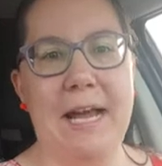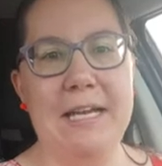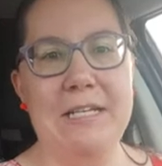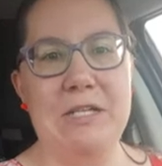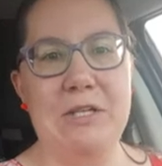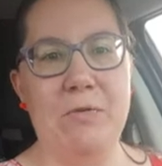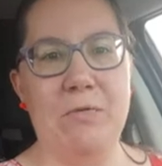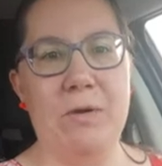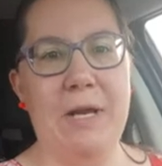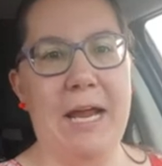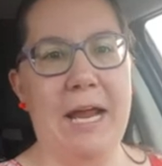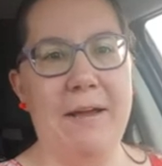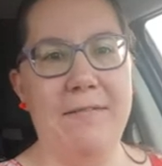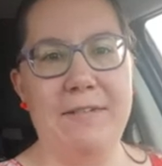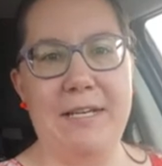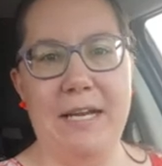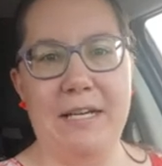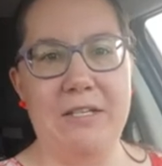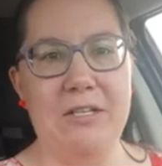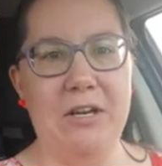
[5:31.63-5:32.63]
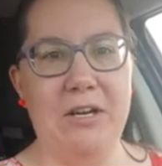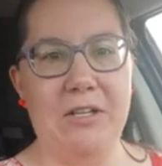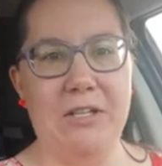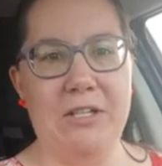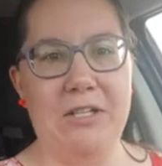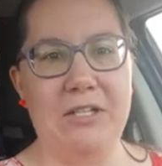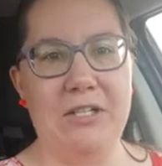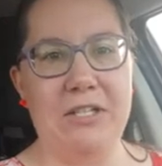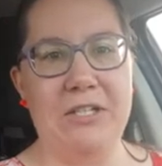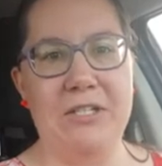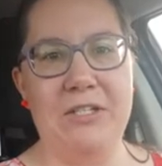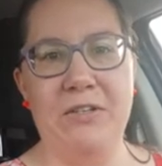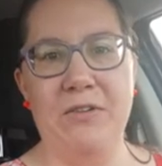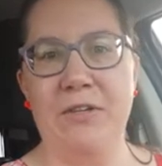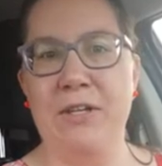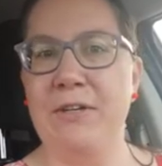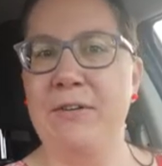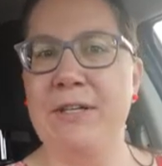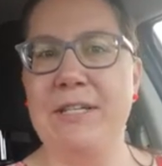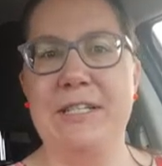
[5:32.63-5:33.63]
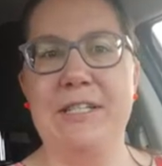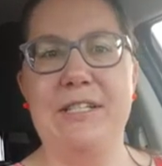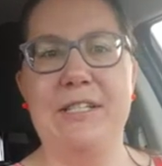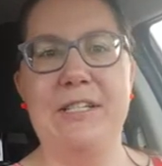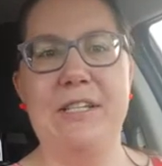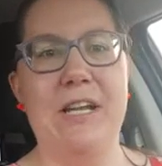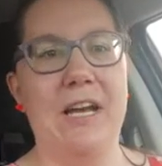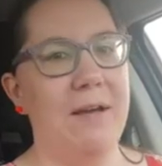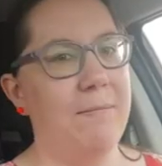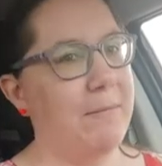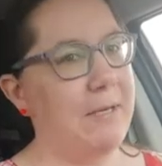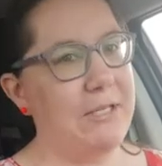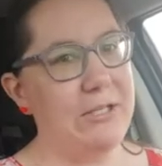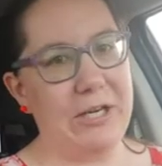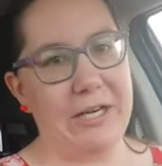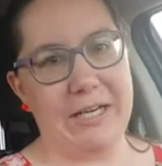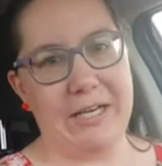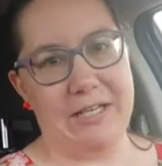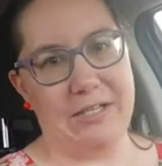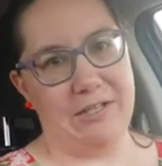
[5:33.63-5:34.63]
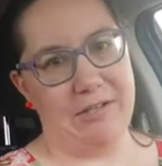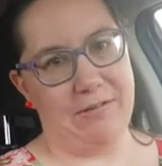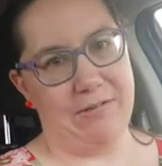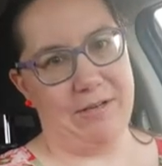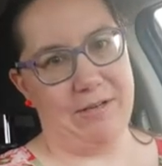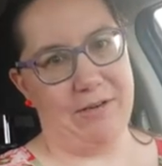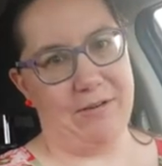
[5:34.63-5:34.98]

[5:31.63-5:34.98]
I don't have technology, so there is not much I can do